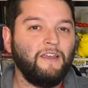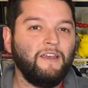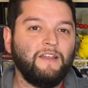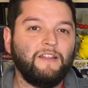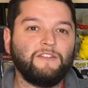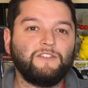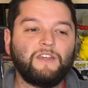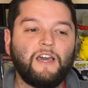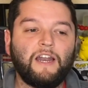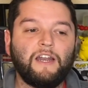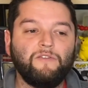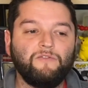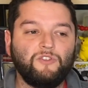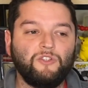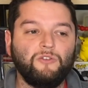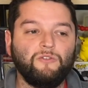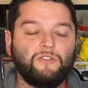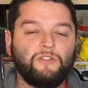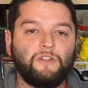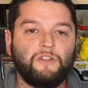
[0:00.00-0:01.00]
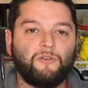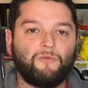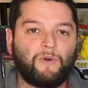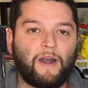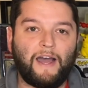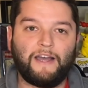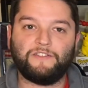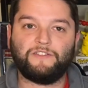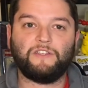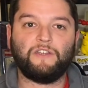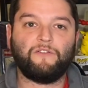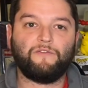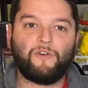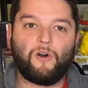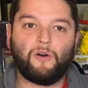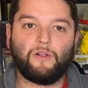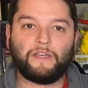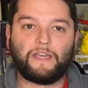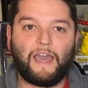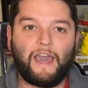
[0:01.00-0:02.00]
And it's kind of due to the rising and
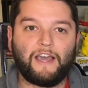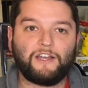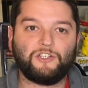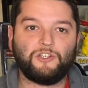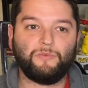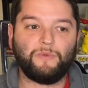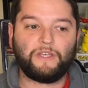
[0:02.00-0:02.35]
falling action.